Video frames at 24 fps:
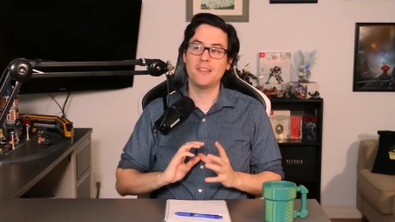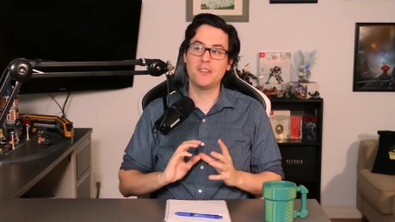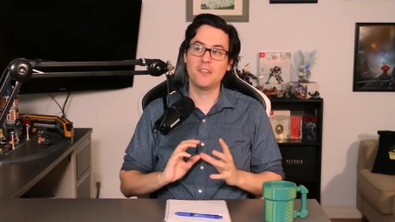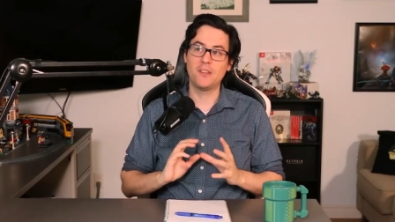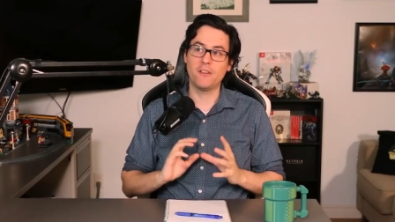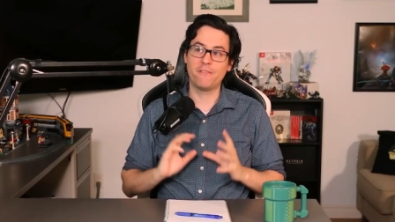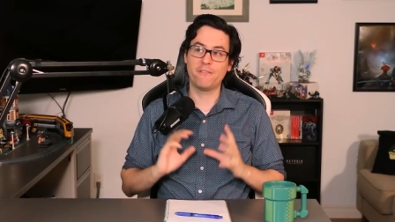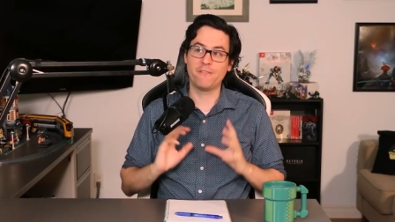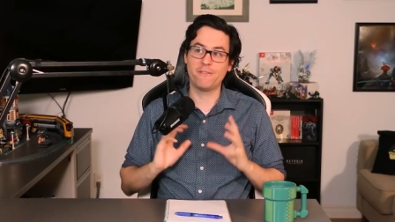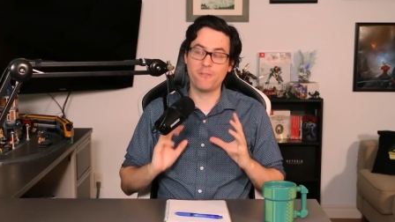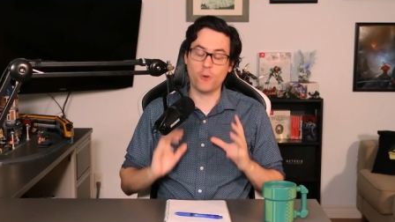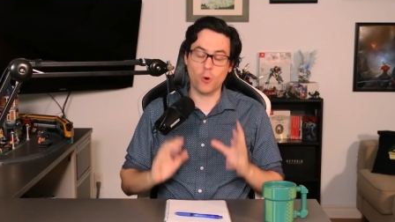
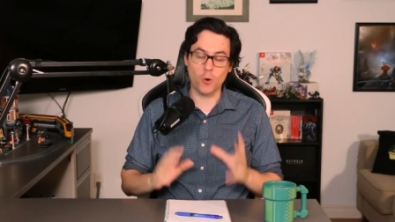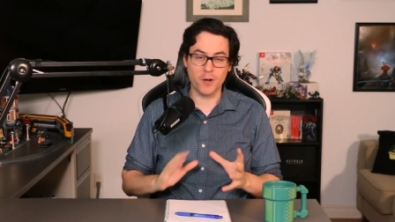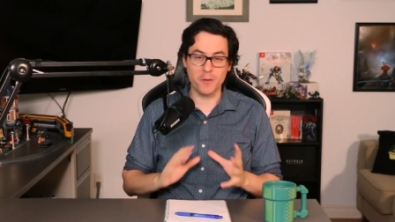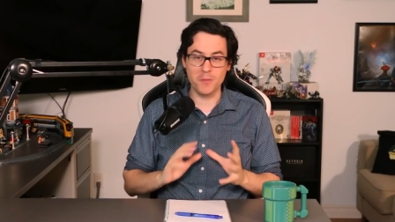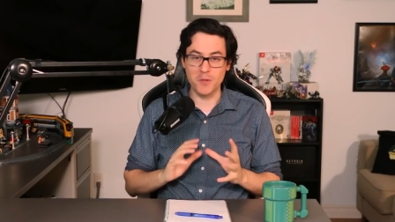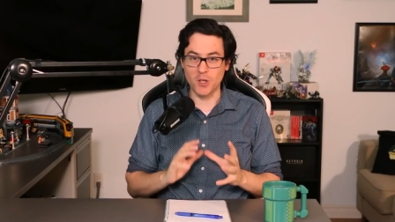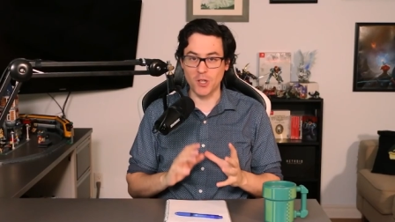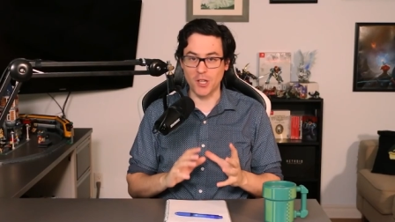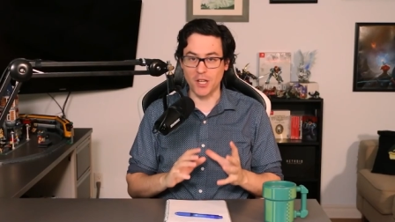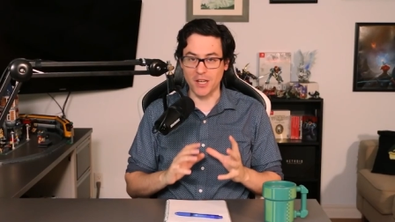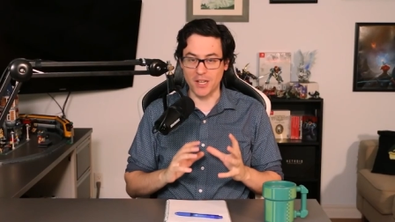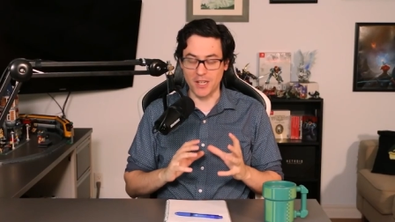The
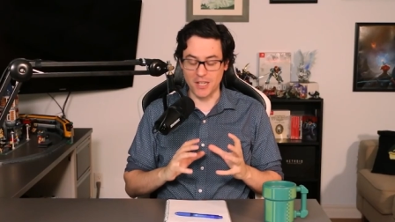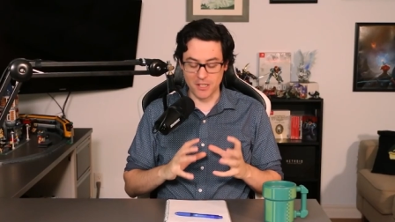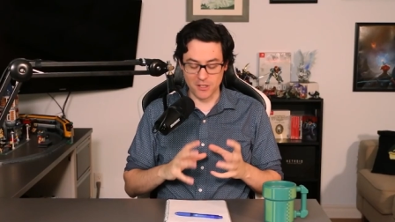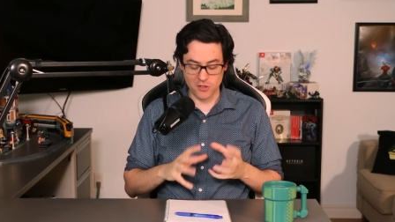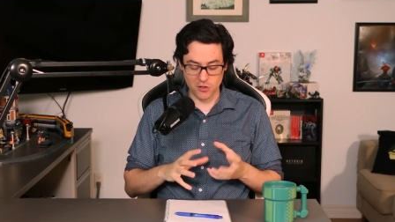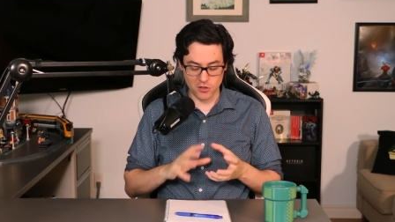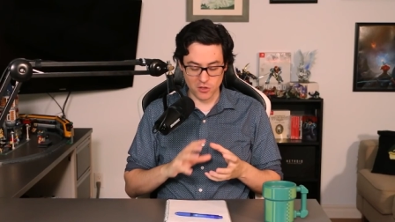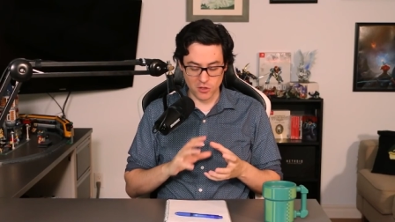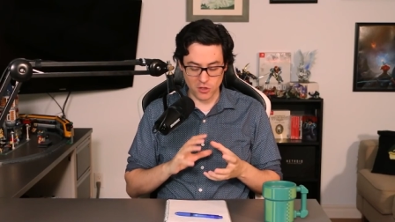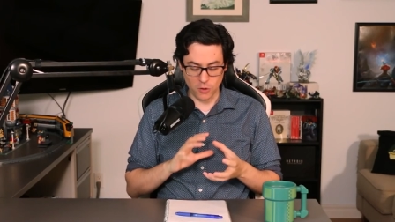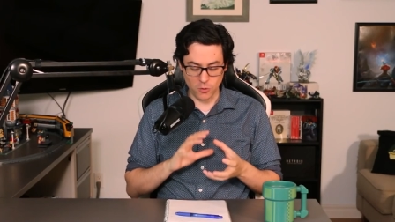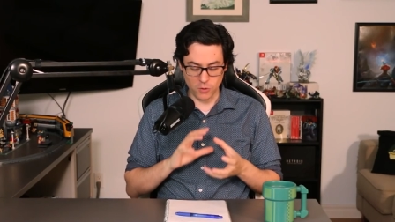formula is
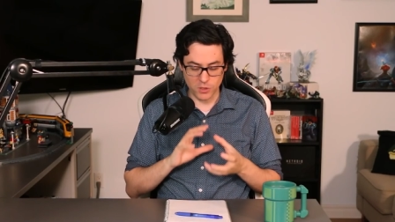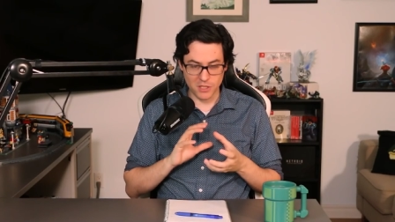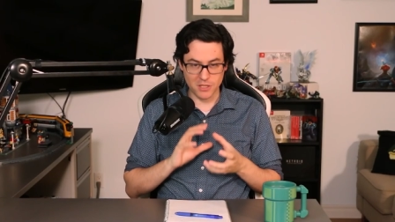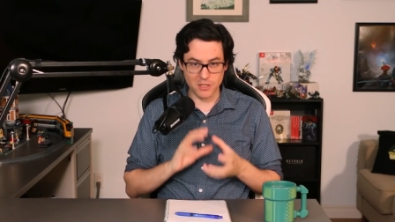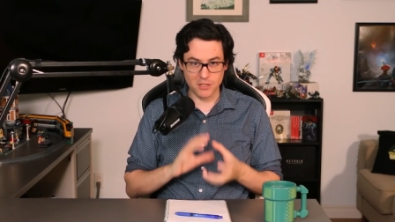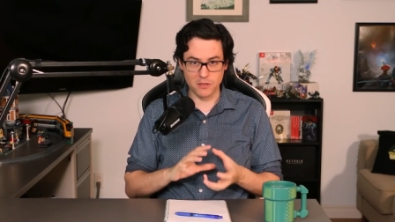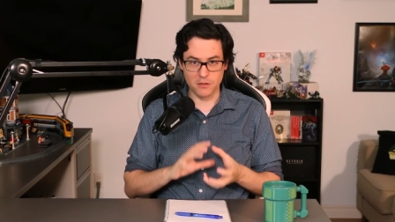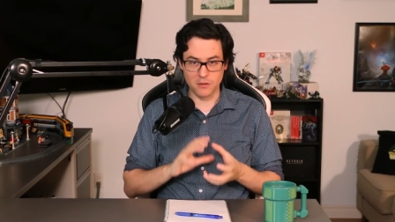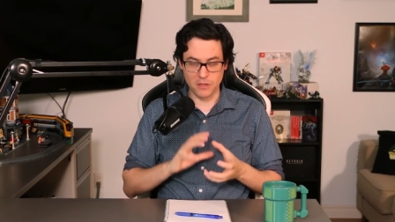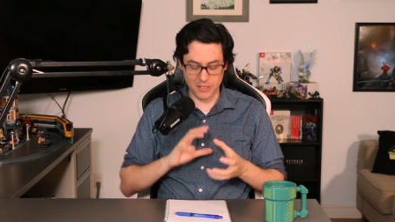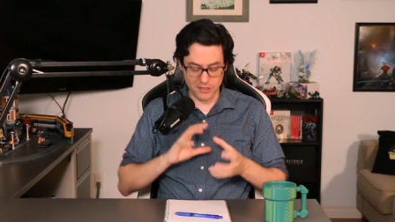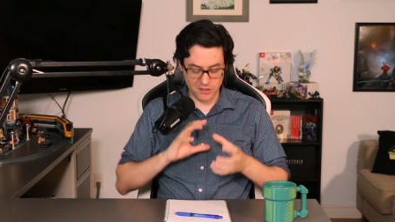so,
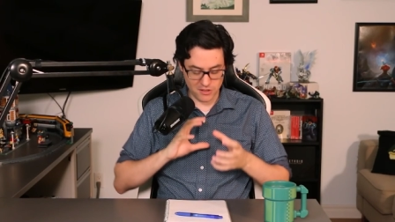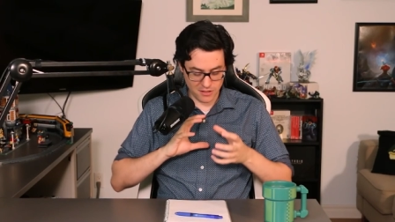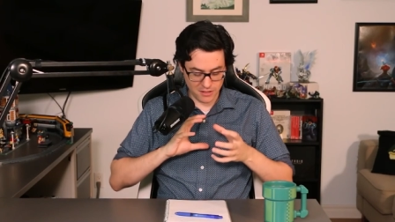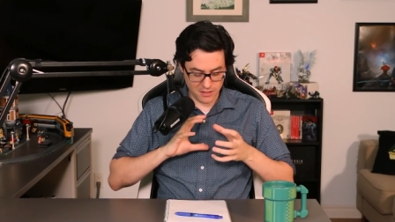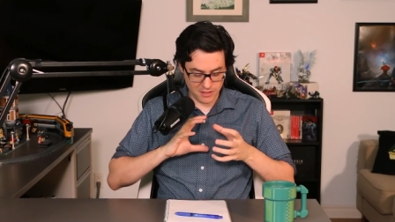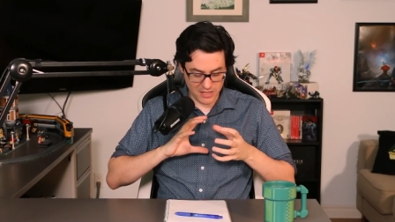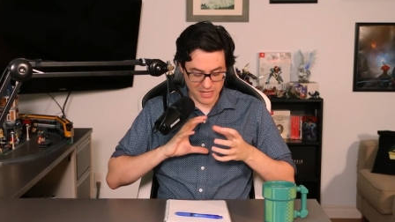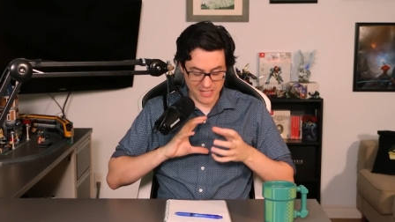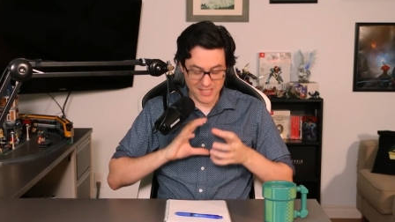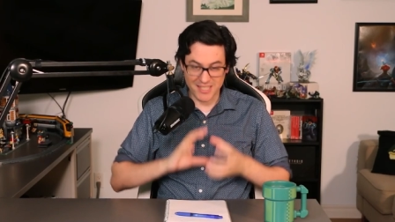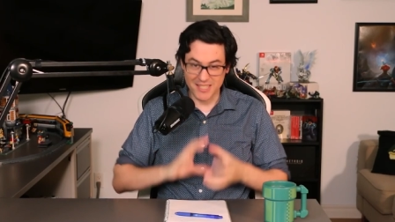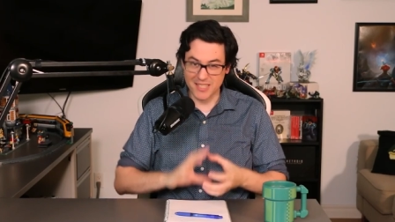it's
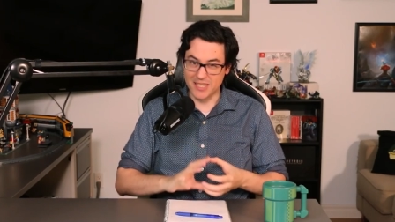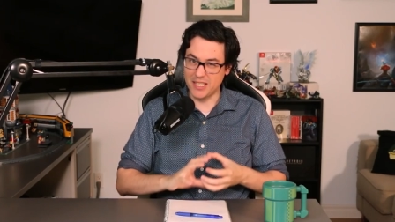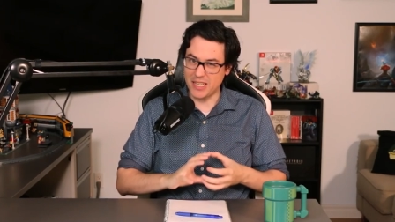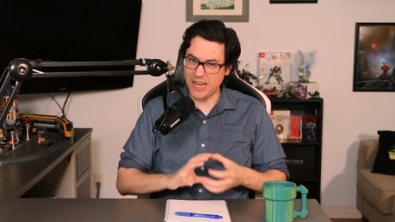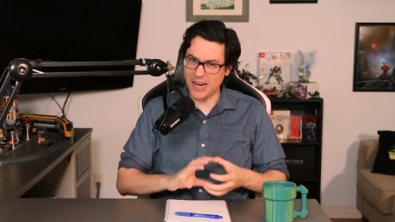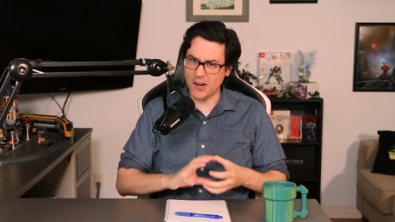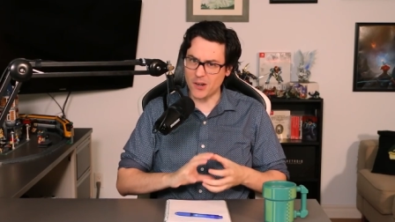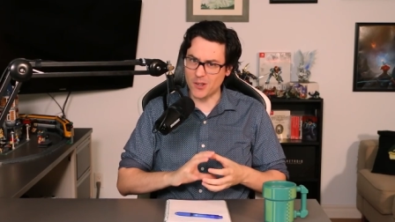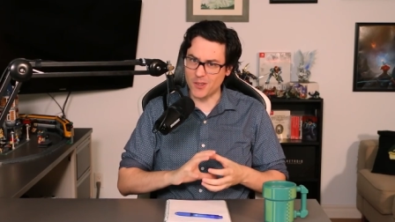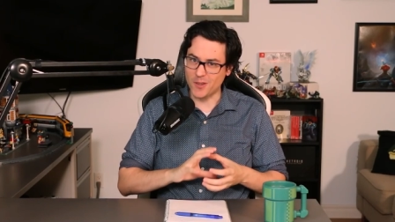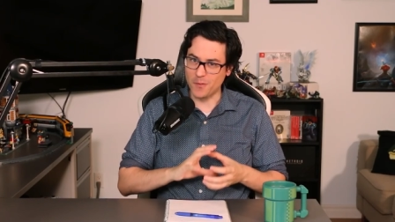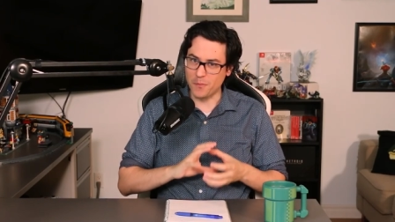it's there.